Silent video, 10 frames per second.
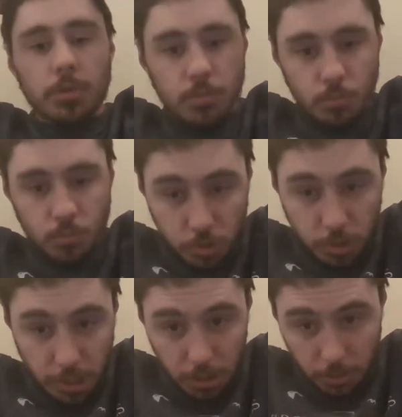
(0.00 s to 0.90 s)
It's one of the
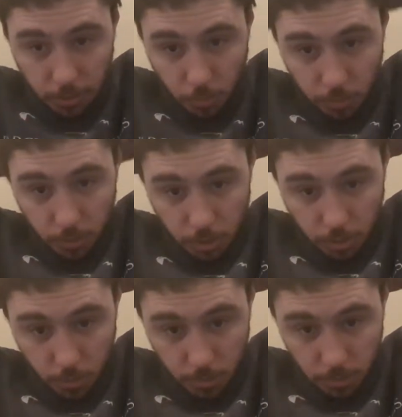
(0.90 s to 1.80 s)
harder ones.
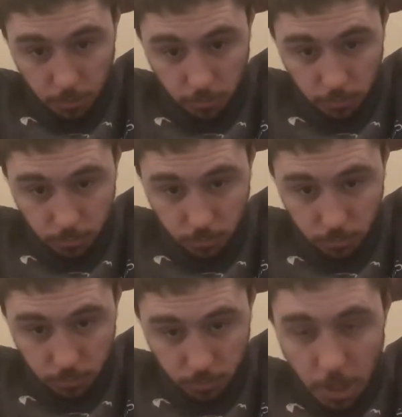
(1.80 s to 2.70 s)
Yeah,
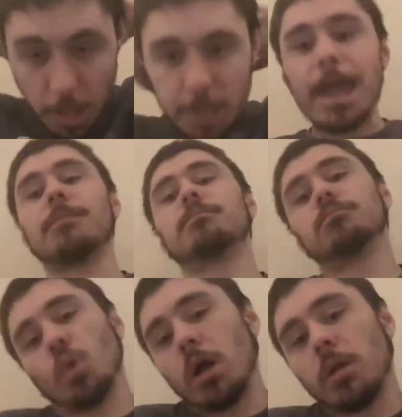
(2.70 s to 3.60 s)
well,
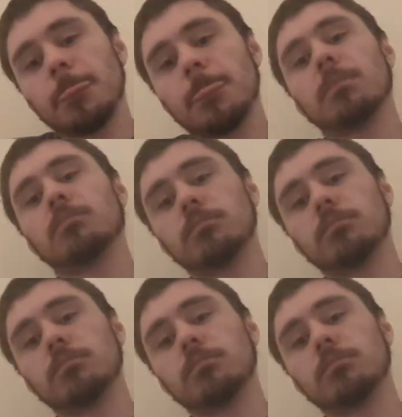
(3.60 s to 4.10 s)
I'll have to look it